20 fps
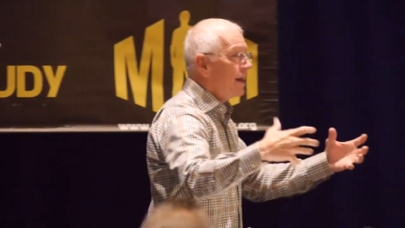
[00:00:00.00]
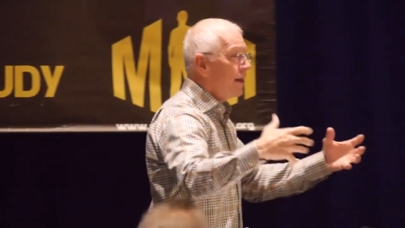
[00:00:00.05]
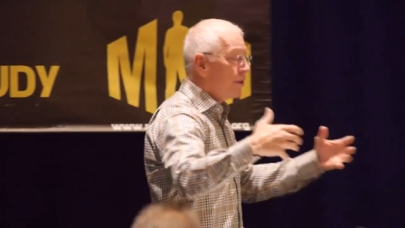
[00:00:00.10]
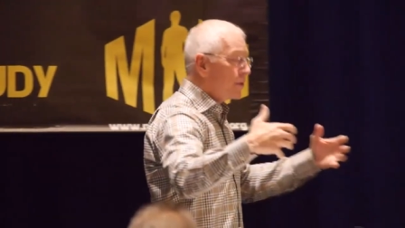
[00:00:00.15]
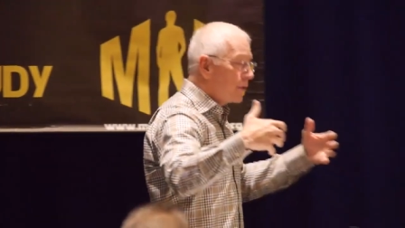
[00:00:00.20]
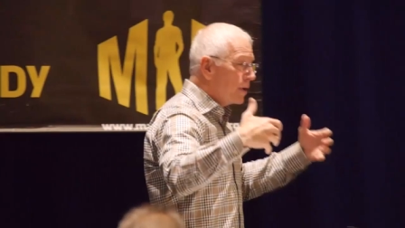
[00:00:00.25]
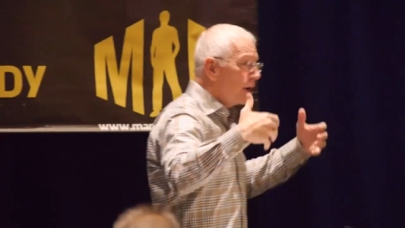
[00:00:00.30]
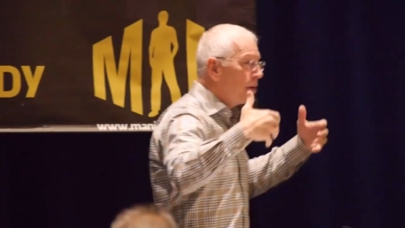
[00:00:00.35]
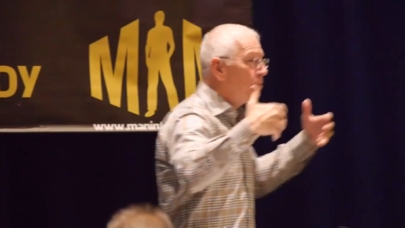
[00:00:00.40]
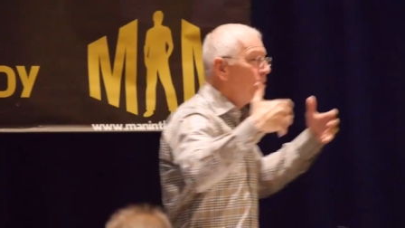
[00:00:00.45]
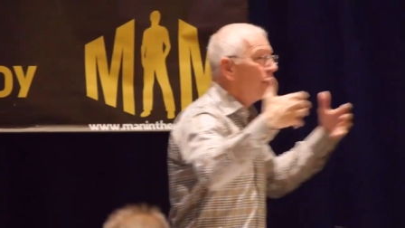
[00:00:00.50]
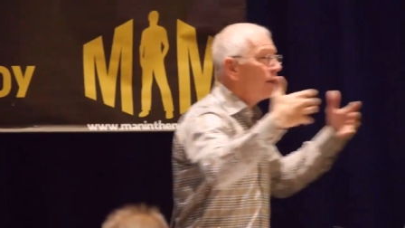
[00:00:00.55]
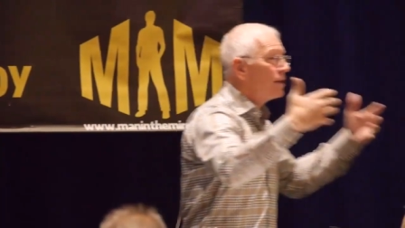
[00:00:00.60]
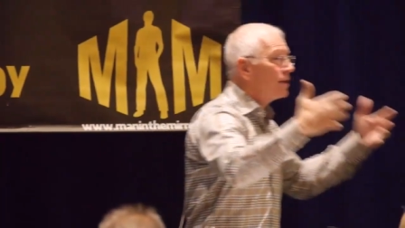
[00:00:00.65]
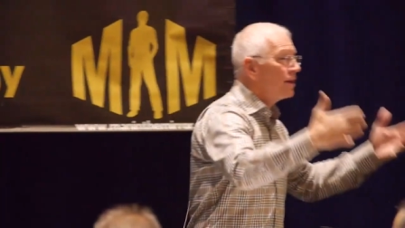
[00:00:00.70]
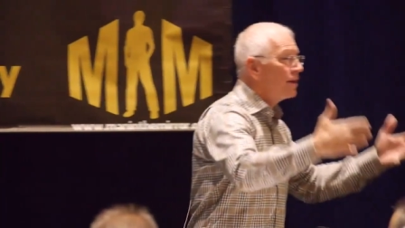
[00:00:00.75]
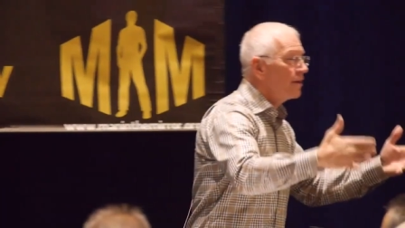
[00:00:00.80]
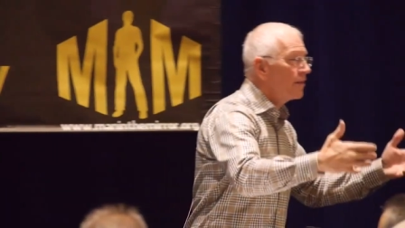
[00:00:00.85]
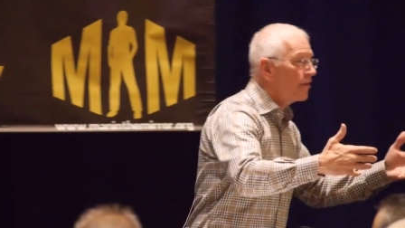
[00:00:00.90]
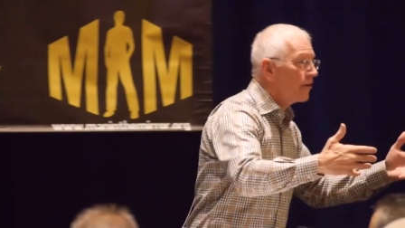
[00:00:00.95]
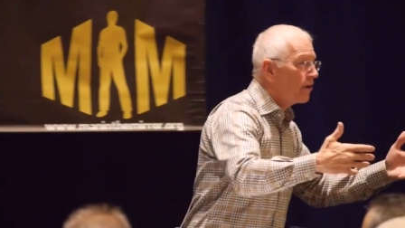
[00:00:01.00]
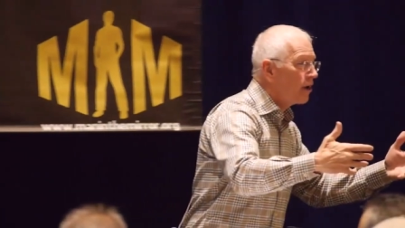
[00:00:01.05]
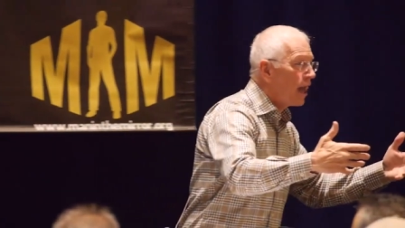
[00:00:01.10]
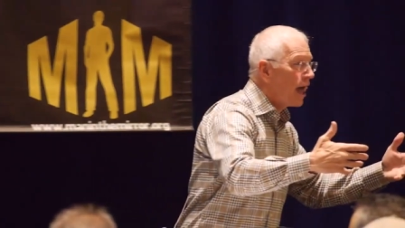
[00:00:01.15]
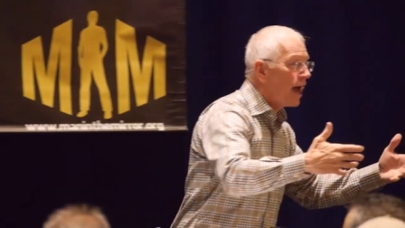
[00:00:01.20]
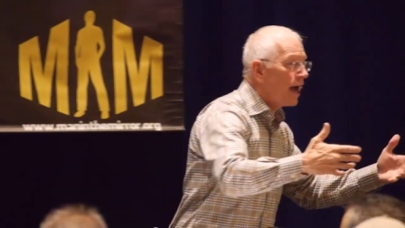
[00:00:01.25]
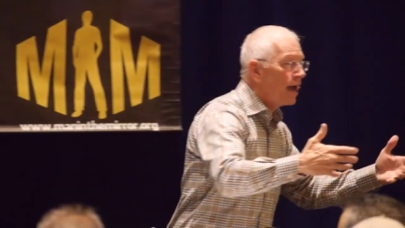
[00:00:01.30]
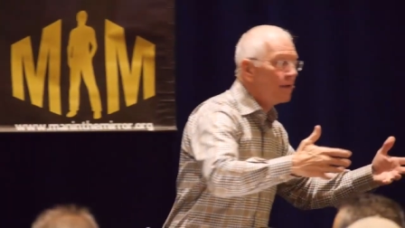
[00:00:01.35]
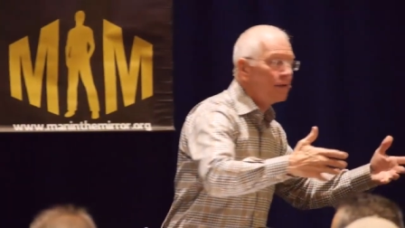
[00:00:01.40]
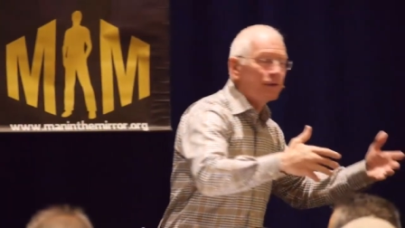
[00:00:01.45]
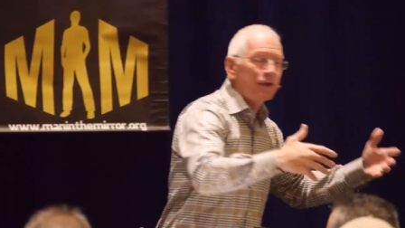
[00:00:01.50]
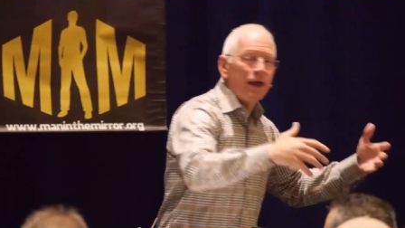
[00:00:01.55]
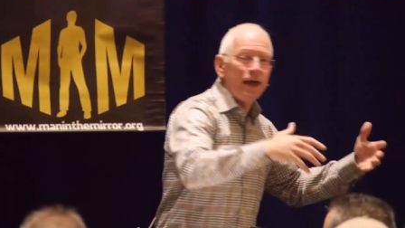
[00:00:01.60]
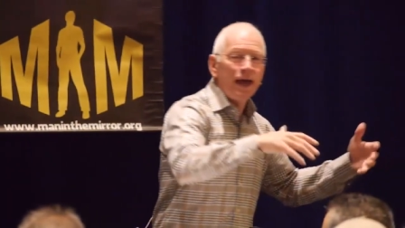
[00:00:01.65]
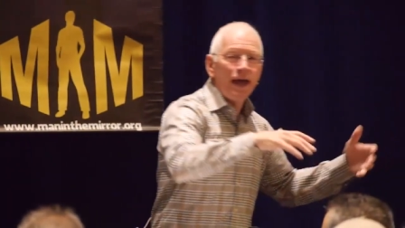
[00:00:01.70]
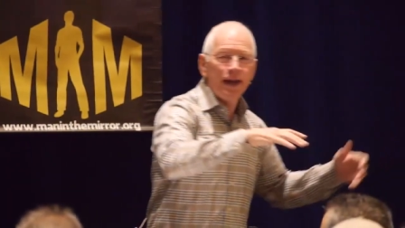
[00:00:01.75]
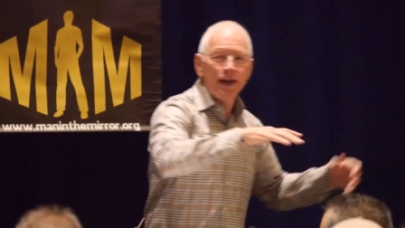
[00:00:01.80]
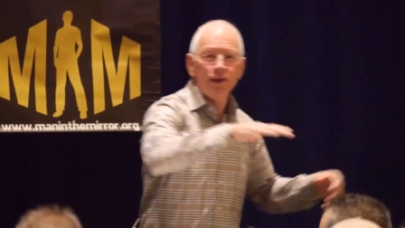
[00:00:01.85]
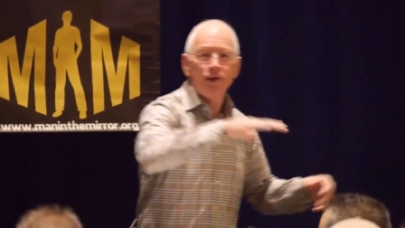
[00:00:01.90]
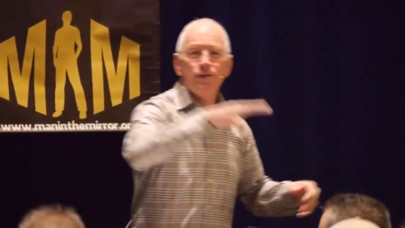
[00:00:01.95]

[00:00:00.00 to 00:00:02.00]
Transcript: and he's going to build into their lives and